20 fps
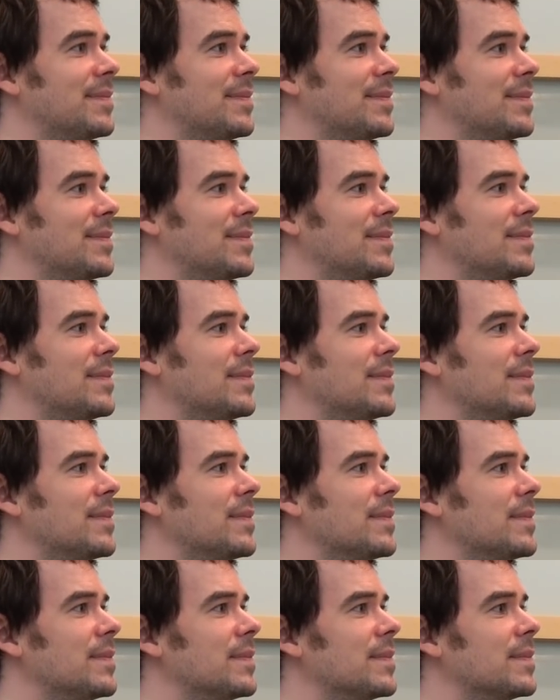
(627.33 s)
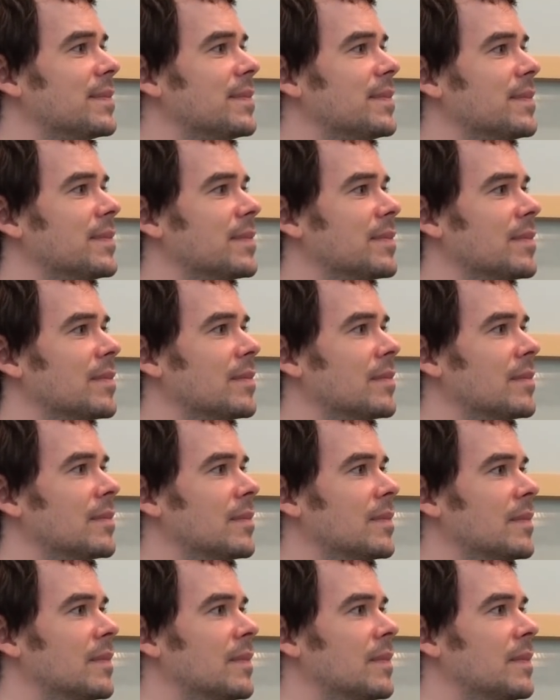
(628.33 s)

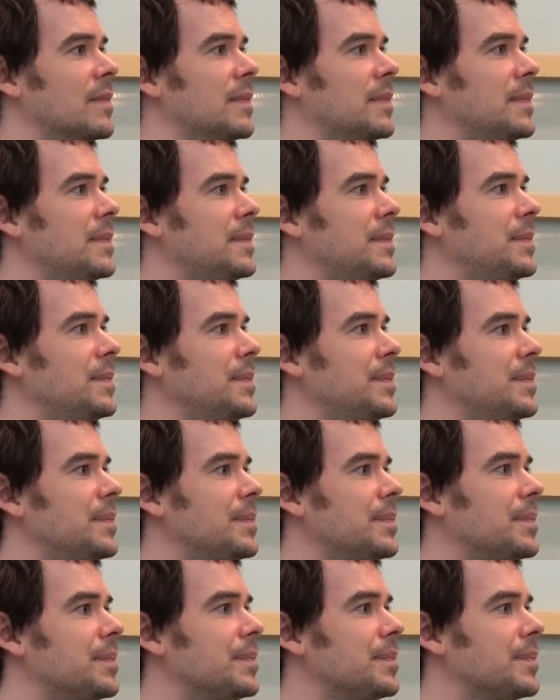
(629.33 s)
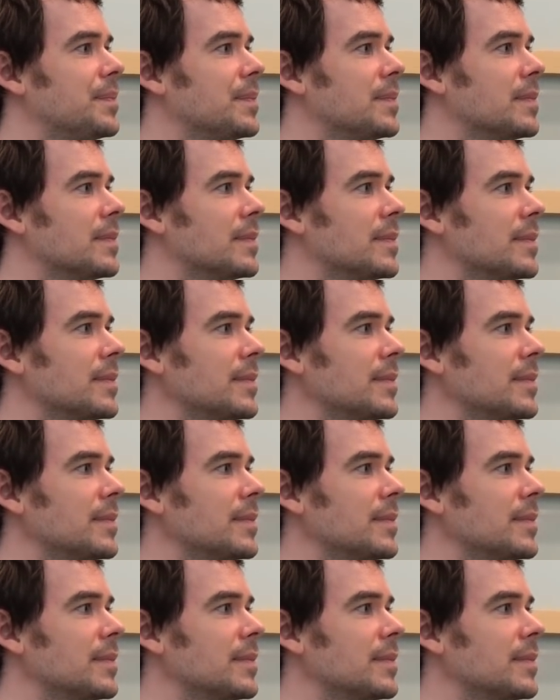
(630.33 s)
This person isn't speaking.